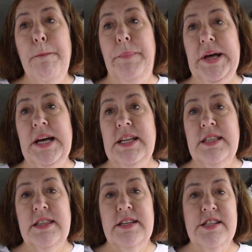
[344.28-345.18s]
but
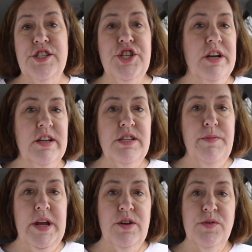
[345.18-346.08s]
the cherry
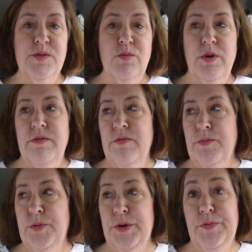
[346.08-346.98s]
tomatoes
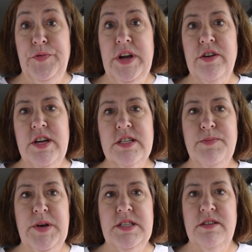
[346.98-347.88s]
were very
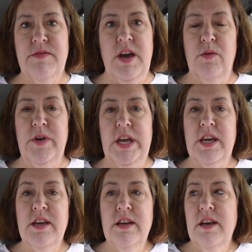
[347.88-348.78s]
expensive that week.
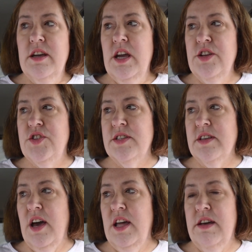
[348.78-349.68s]
It just
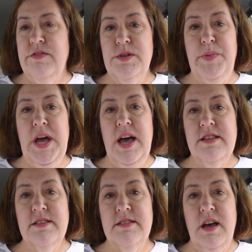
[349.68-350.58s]
kind of
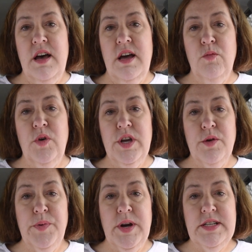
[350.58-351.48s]
depends on what
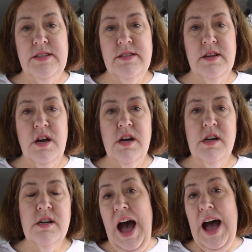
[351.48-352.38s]
your prices
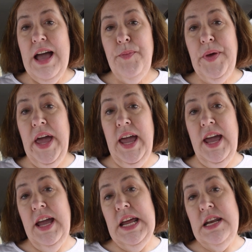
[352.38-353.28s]
are. I
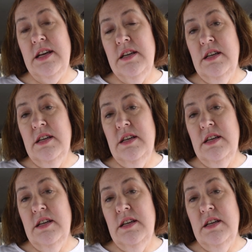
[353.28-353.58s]
paid